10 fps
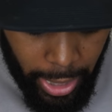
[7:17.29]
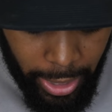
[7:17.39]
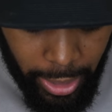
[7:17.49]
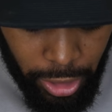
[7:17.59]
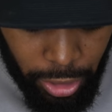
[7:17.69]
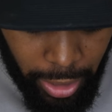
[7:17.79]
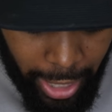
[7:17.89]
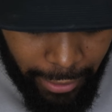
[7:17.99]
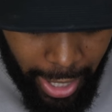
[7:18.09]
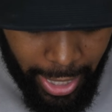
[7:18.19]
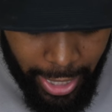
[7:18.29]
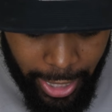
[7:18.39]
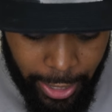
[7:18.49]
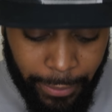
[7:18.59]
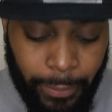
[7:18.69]
This tray right
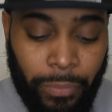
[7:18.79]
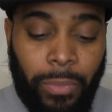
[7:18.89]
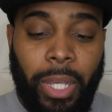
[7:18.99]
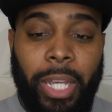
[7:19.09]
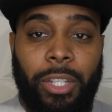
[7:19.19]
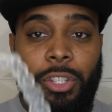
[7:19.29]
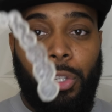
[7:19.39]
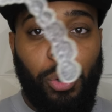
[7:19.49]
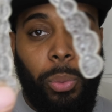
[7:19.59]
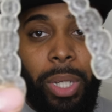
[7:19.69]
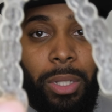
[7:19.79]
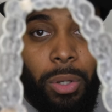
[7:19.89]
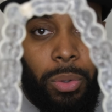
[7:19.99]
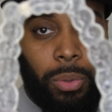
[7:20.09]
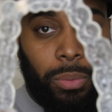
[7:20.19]
here is two weeks
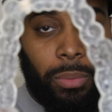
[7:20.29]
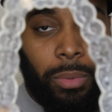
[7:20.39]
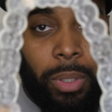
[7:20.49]
old.